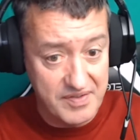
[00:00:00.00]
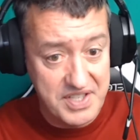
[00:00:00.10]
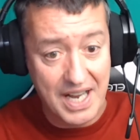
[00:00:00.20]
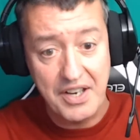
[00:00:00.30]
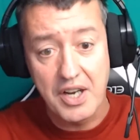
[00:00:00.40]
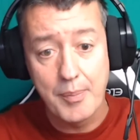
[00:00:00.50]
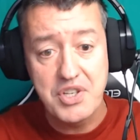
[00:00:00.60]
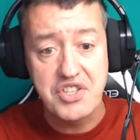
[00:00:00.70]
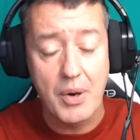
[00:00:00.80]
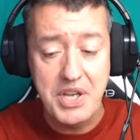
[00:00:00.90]
have done, and I'll be
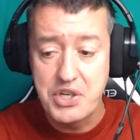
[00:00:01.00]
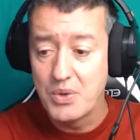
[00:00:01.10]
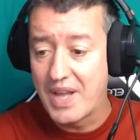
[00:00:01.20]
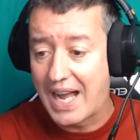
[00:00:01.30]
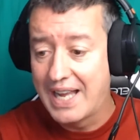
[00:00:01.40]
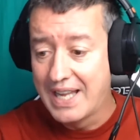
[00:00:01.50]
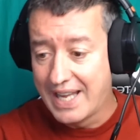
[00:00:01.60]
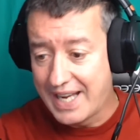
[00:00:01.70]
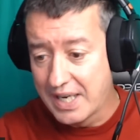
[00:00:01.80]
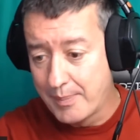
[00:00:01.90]
showing you that
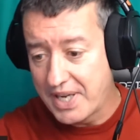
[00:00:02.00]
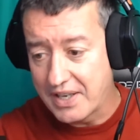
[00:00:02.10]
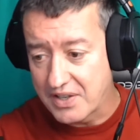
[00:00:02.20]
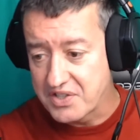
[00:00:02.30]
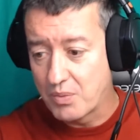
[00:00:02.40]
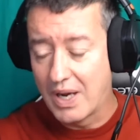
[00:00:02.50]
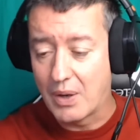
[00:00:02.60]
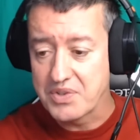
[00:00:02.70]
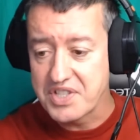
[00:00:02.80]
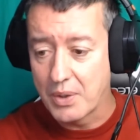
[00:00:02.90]
in a minute as
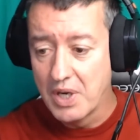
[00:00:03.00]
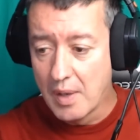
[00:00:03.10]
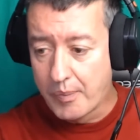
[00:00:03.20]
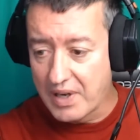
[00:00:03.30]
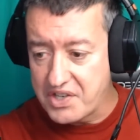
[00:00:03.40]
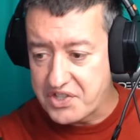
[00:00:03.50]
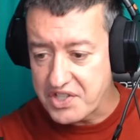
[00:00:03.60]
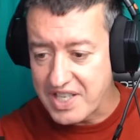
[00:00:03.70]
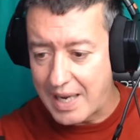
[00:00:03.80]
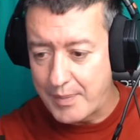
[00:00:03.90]
well. So please
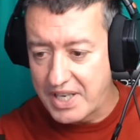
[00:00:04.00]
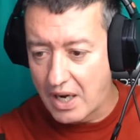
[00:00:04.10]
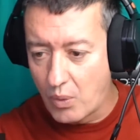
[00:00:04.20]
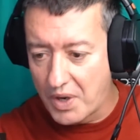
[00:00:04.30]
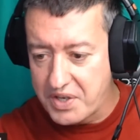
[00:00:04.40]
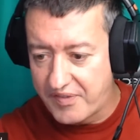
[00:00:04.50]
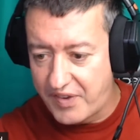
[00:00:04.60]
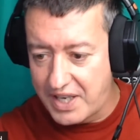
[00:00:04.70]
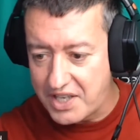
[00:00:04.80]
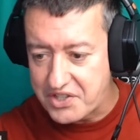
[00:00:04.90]
just let me know when you
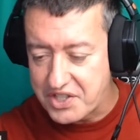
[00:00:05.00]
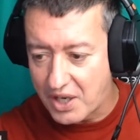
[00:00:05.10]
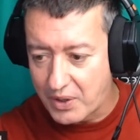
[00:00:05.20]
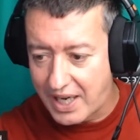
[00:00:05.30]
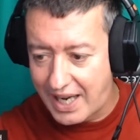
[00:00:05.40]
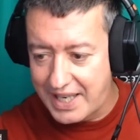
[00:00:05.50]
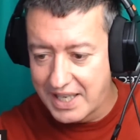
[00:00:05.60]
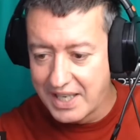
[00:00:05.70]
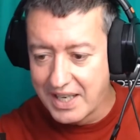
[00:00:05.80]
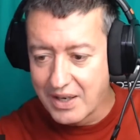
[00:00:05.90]
finished. Okay.
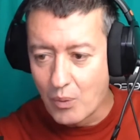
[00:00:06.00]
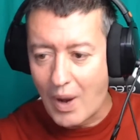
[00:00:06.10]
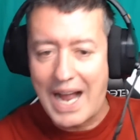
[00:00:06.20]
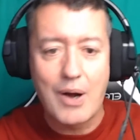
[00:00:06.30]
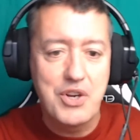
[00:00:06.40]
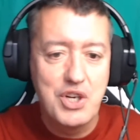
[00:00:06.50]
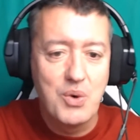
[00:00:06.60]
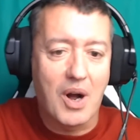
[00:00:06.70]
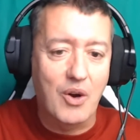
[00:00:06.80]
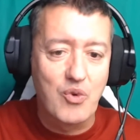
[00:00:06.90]
Wow,
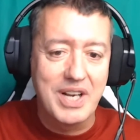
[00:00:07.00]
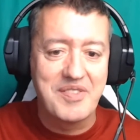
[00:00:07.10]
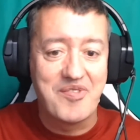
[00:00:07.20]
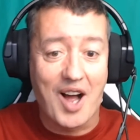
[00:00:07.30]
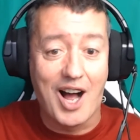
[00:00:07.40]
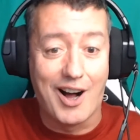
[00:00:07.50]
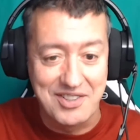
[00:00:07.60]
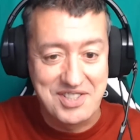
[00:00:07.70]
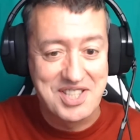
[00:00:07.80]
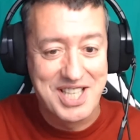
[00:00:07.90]
you are really
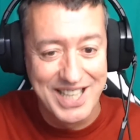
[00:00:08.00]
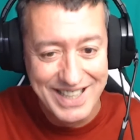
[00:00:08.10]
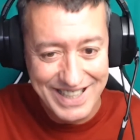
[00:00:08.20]
fast.